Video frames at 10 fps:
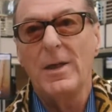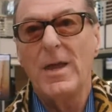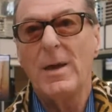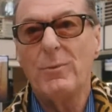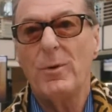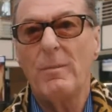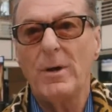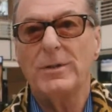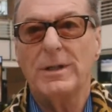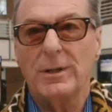They're
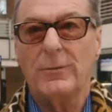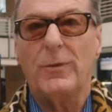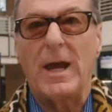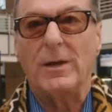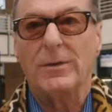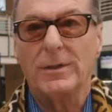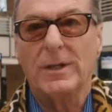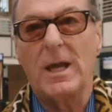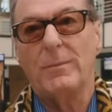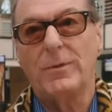promoting the fact that
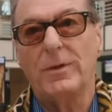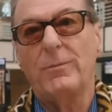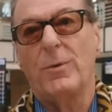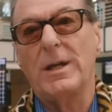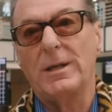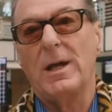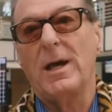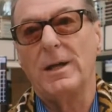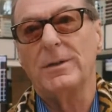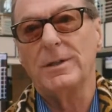captive bred
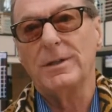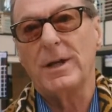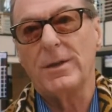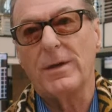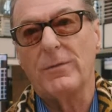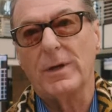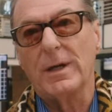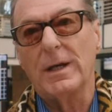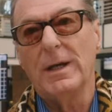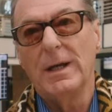lions in South
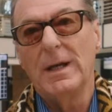Africa,